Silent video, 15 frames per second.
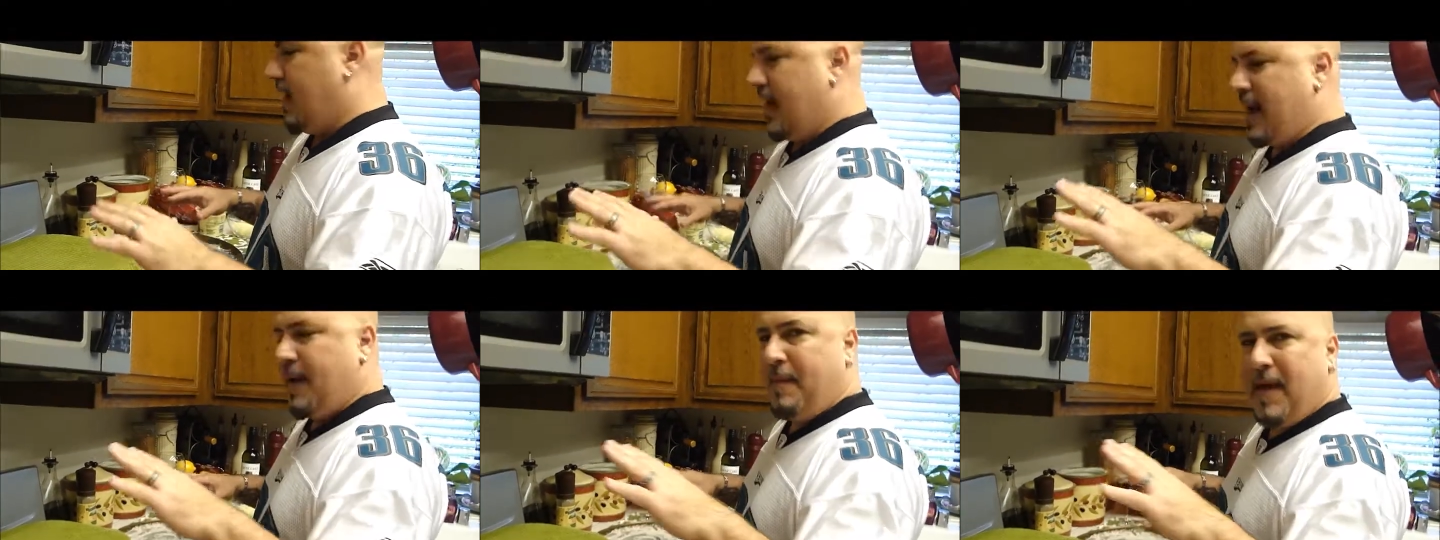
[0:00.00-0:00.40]

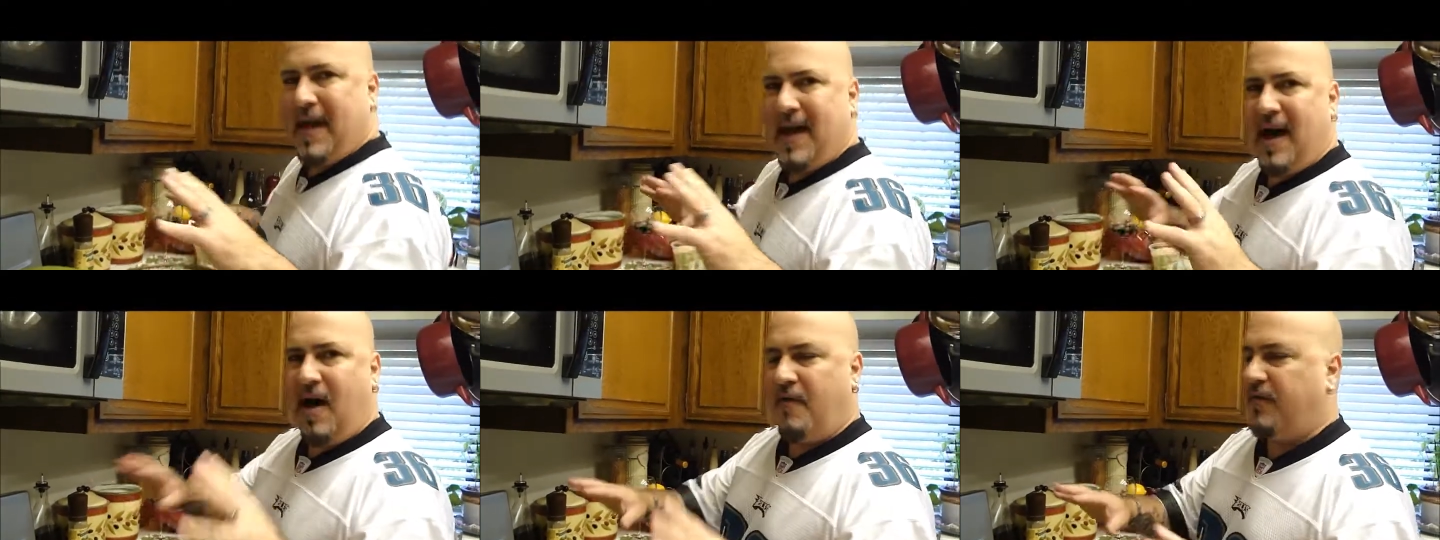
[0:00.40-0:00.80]
I got
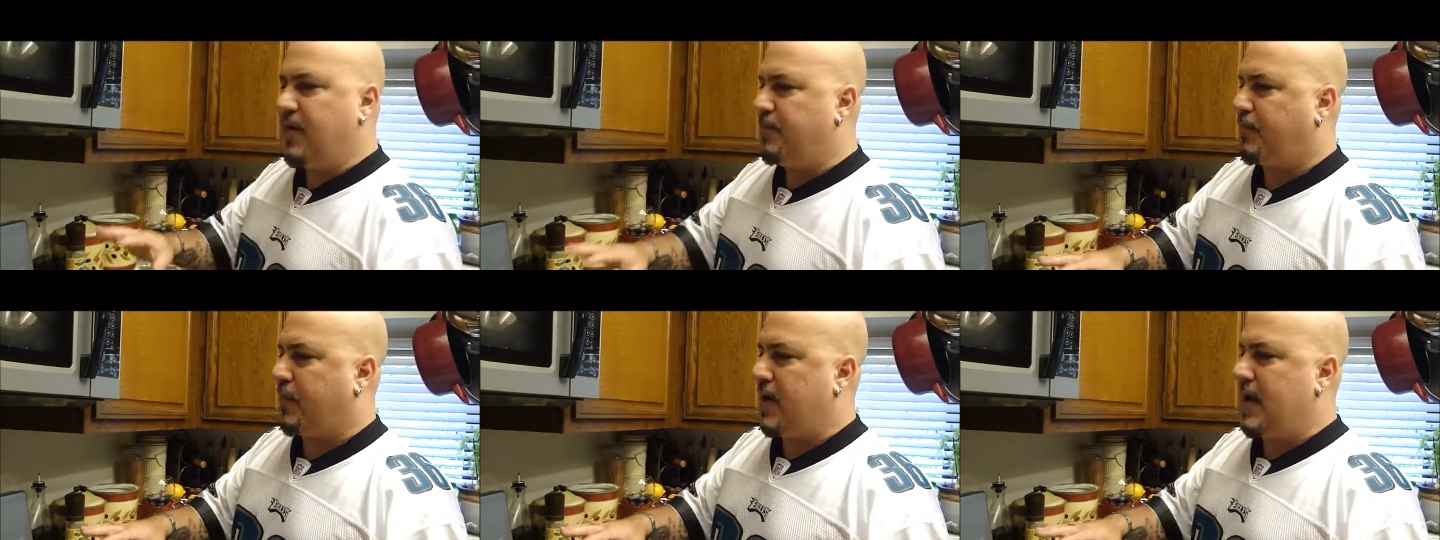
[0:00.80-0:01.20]
my
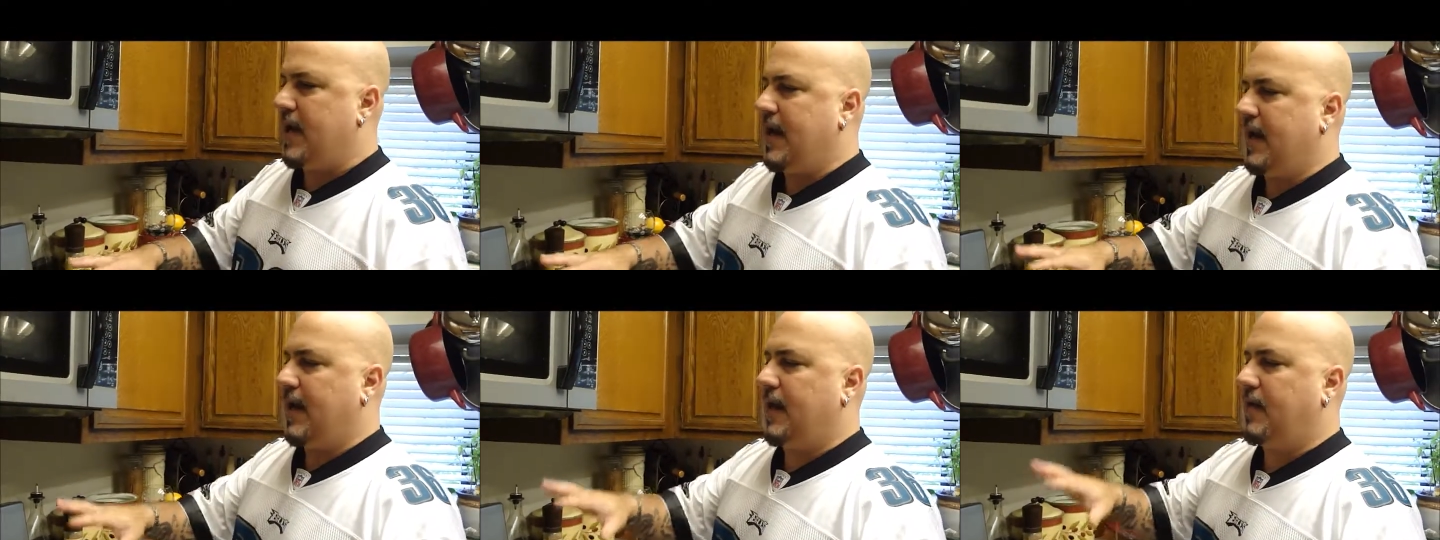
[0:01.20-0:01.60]
oven
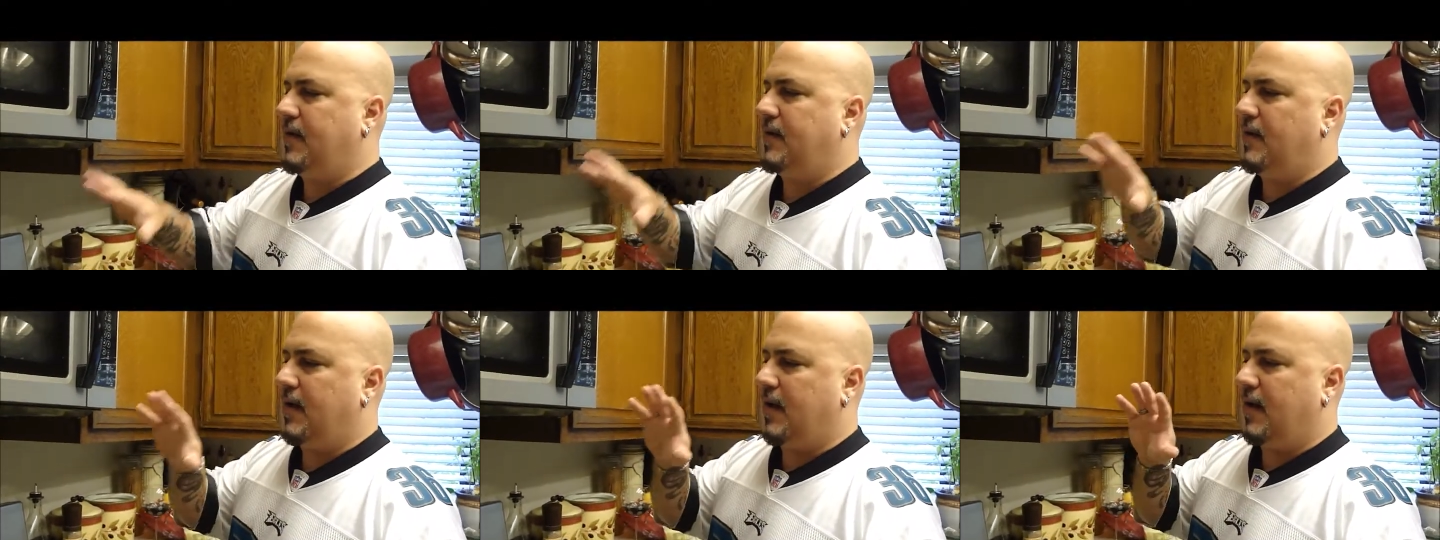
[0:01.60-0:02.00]

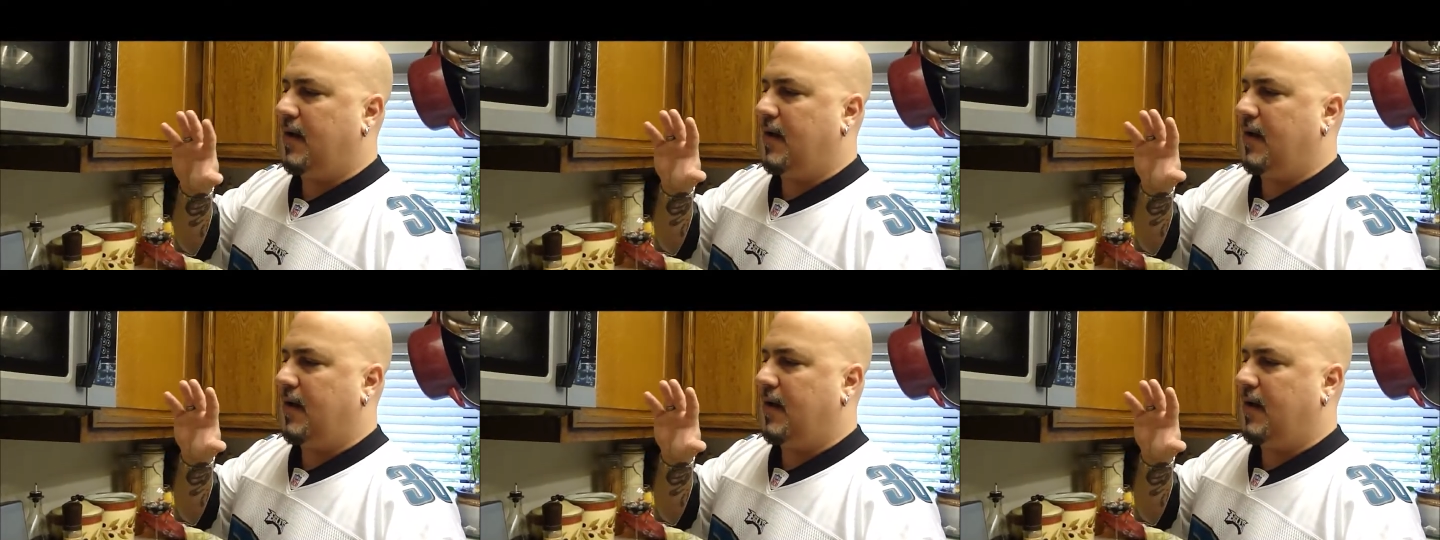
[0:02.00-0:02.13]
preheating